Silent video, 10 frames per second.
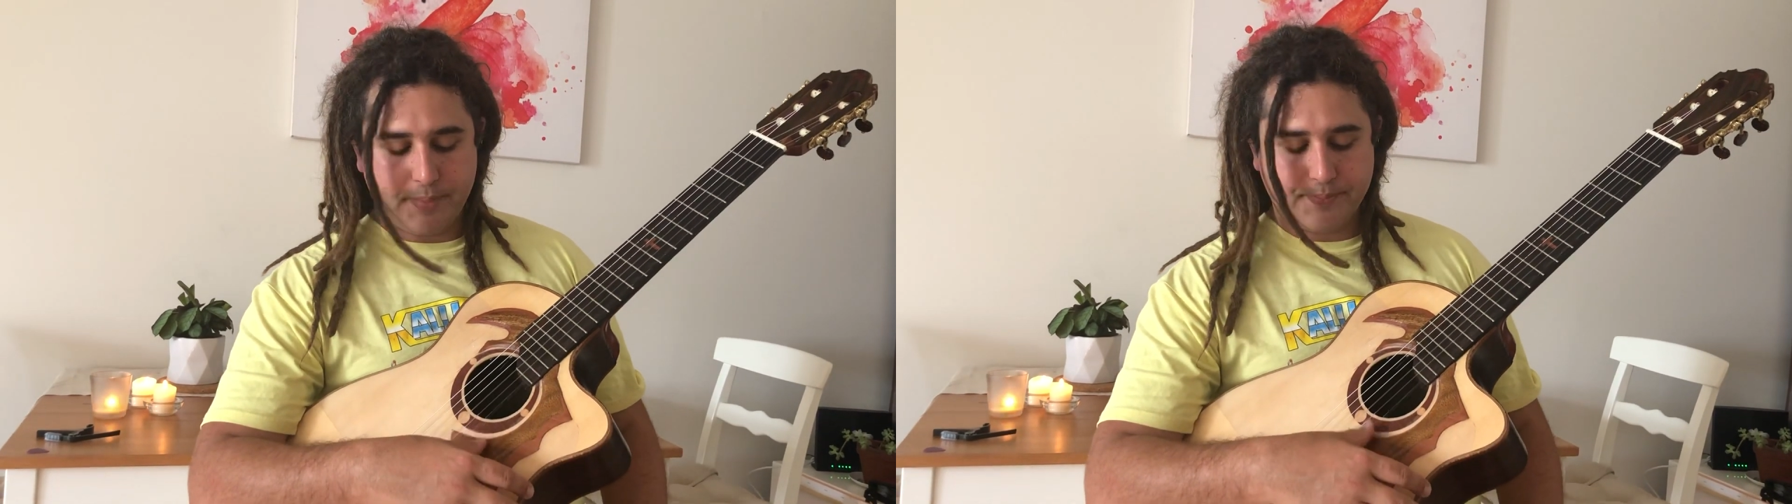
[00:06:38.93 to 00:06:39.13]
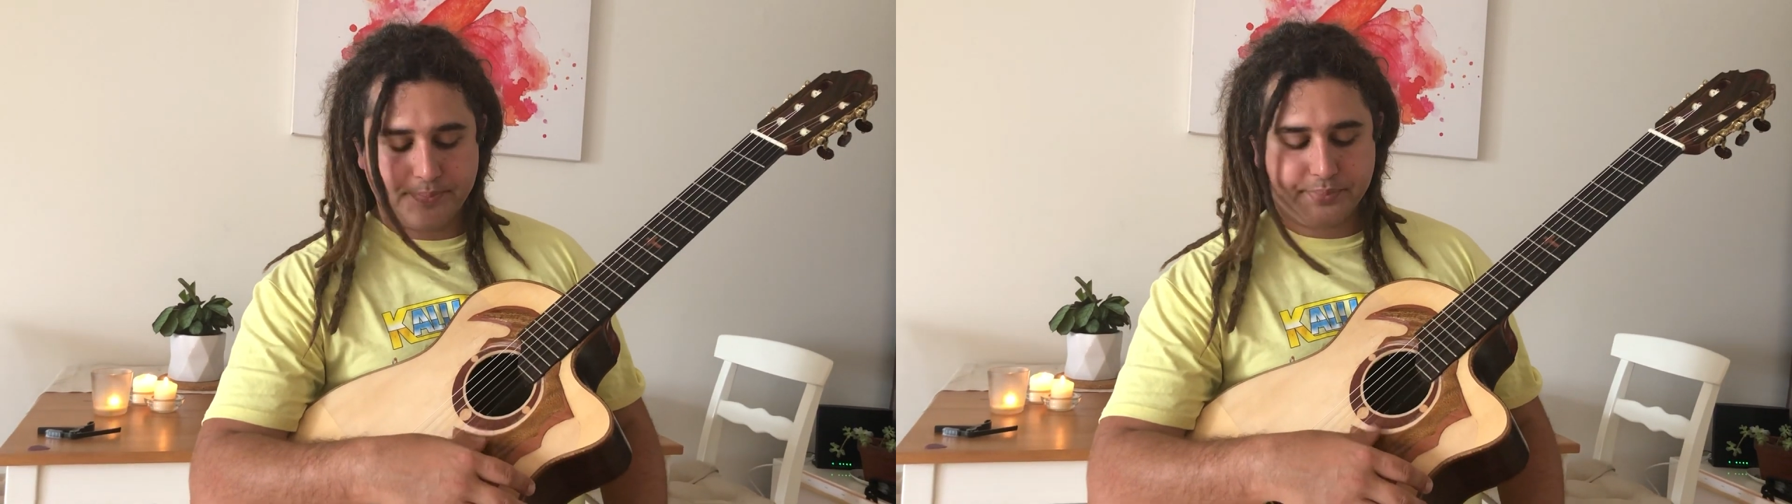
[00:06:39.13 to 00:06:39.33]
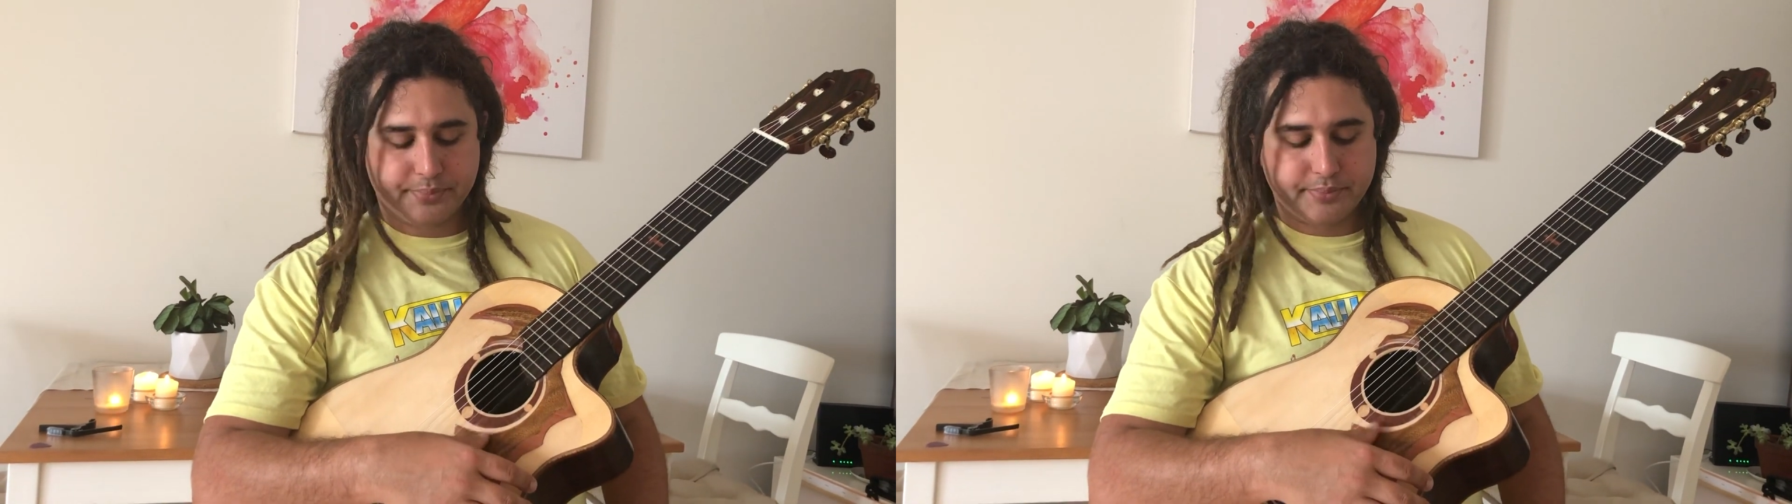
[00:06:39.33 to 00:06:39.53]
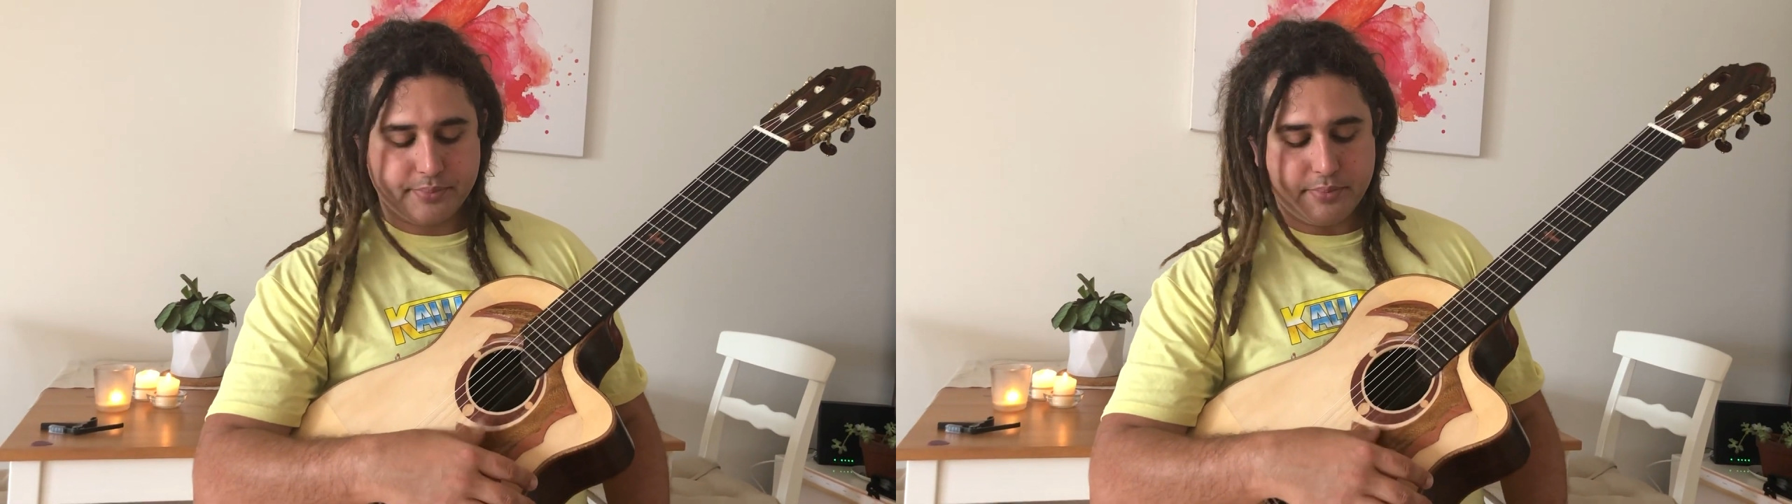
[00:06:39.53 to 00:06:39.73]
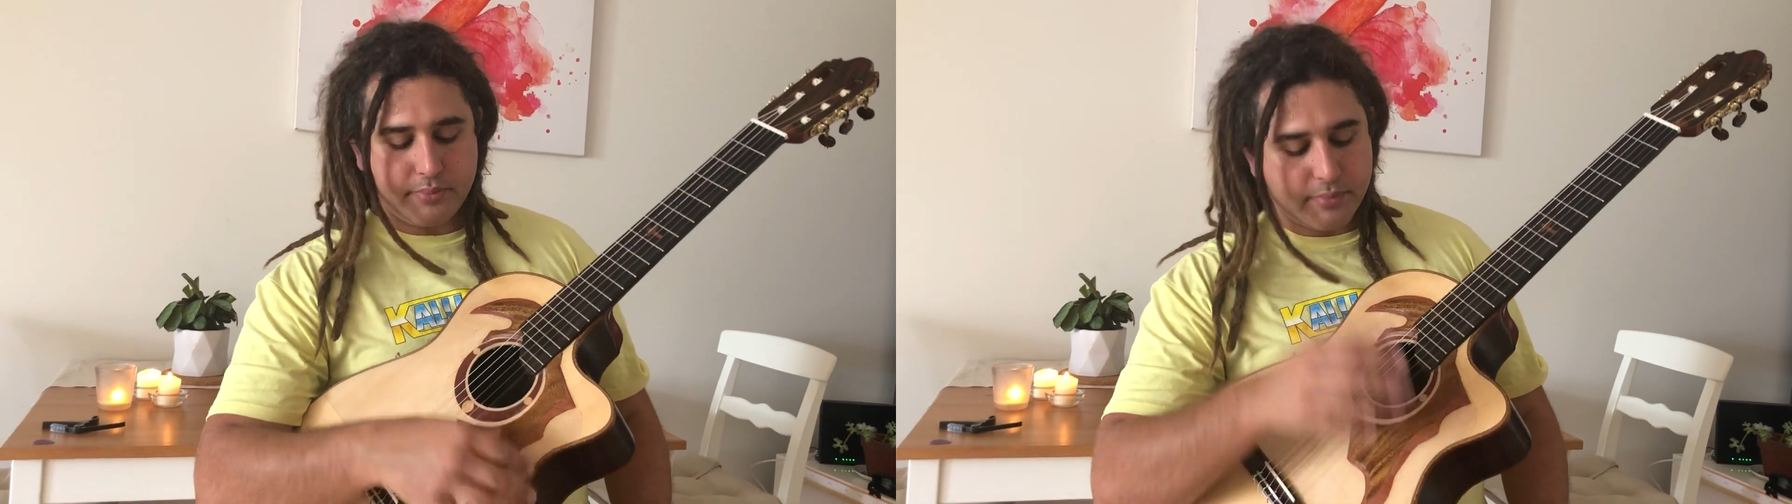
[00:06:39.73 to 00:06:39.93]

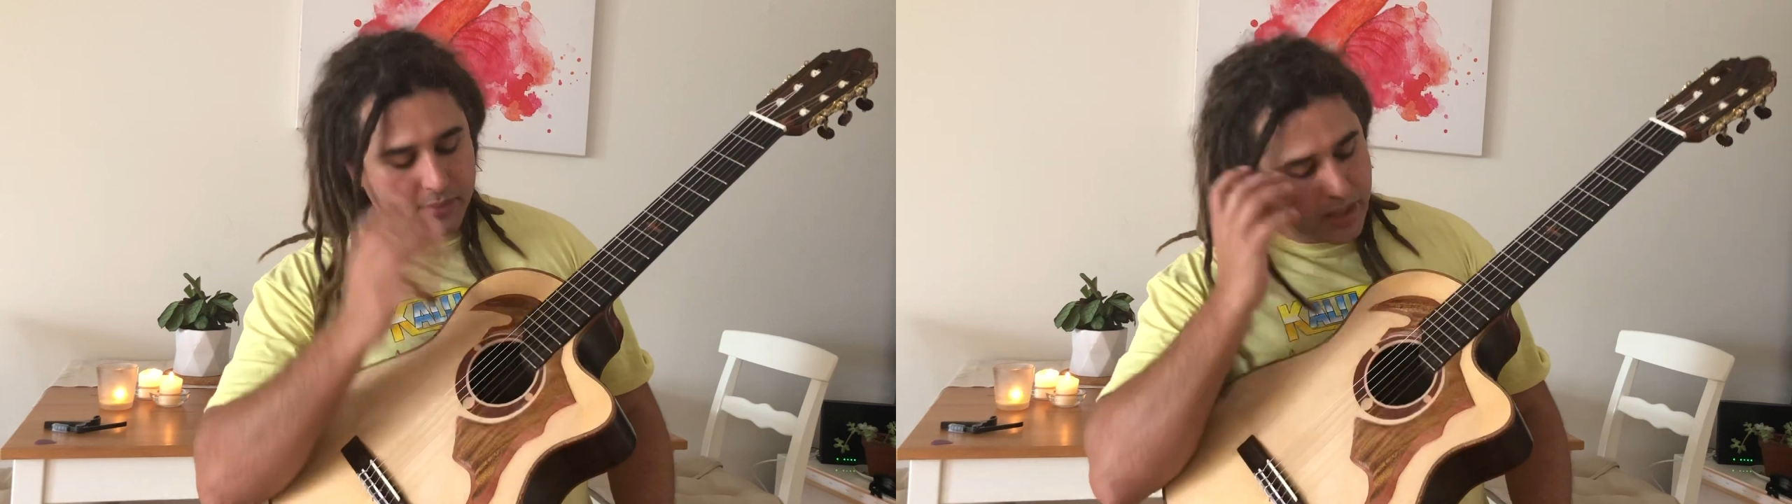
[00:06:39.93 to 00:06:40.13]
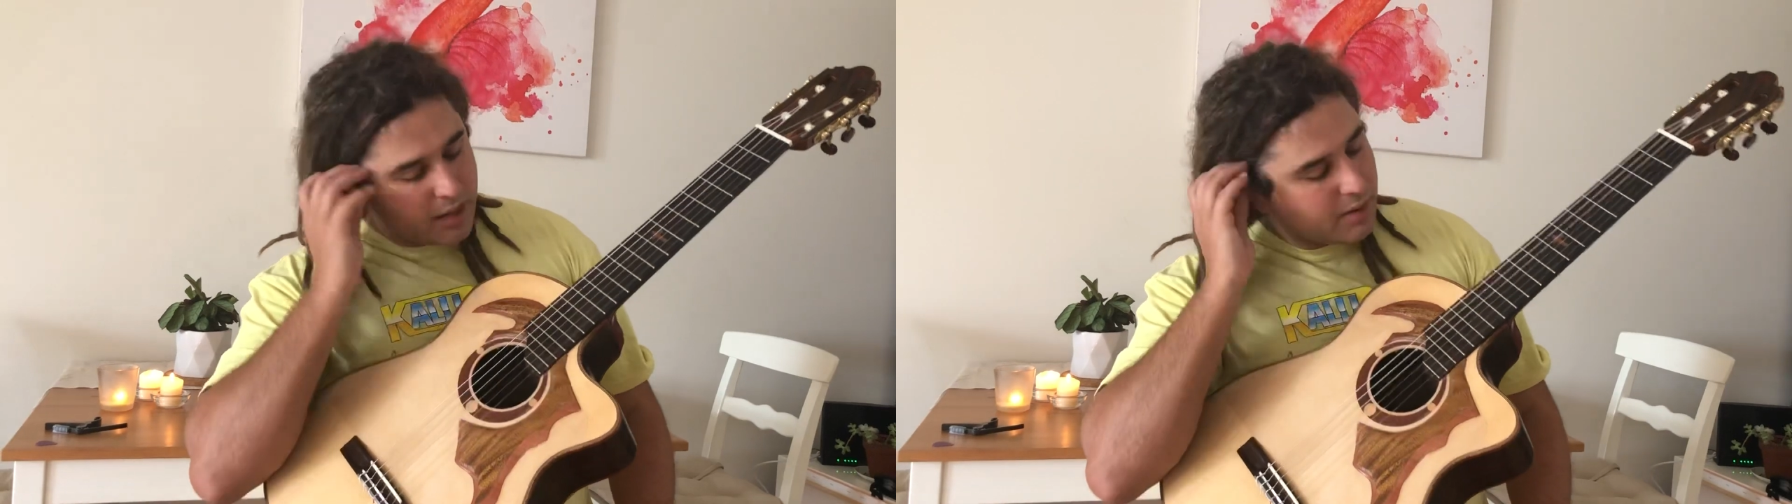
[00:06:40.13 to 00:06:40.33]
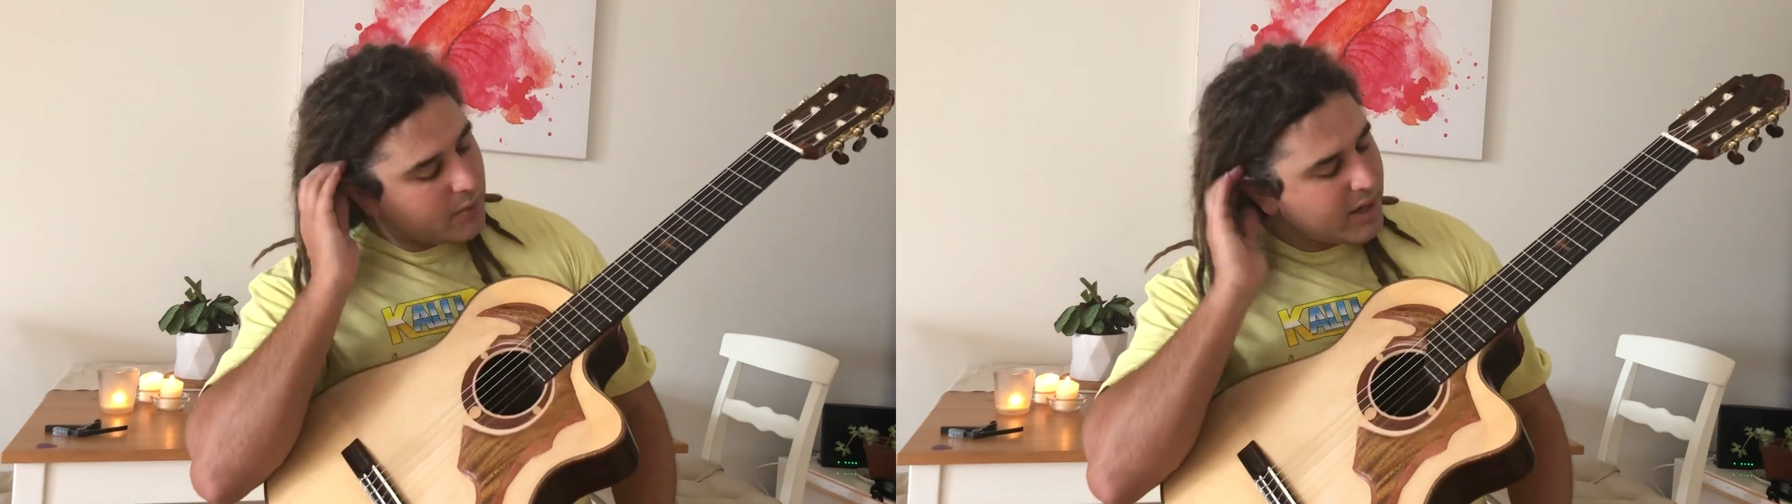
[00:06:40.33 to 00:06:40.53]
we're